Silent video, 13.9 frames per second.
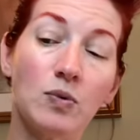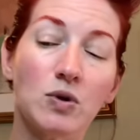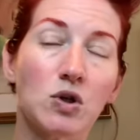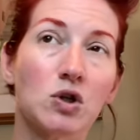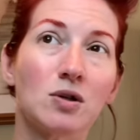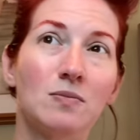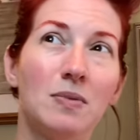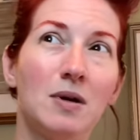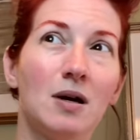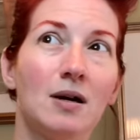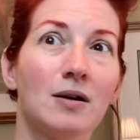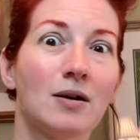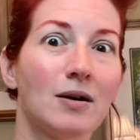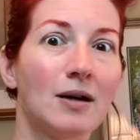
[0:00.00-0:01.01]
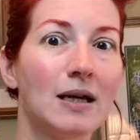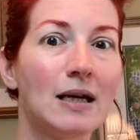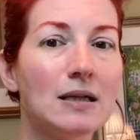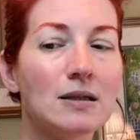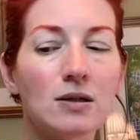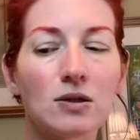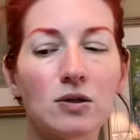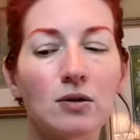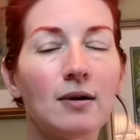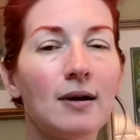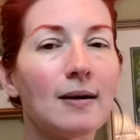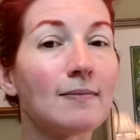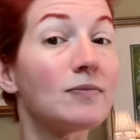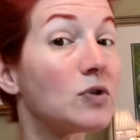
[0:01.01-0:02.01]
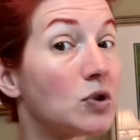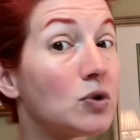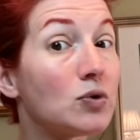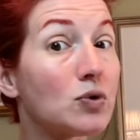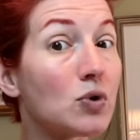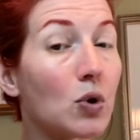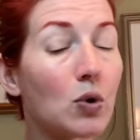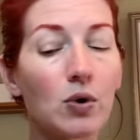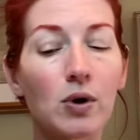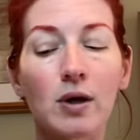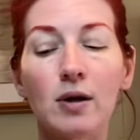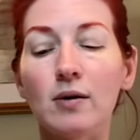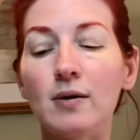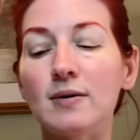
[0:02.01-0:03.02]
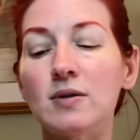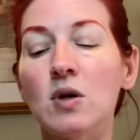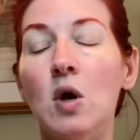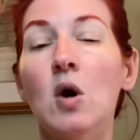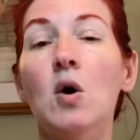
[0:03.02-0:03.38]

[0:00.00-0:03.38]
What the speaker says: which should be on our Instagram tutorials,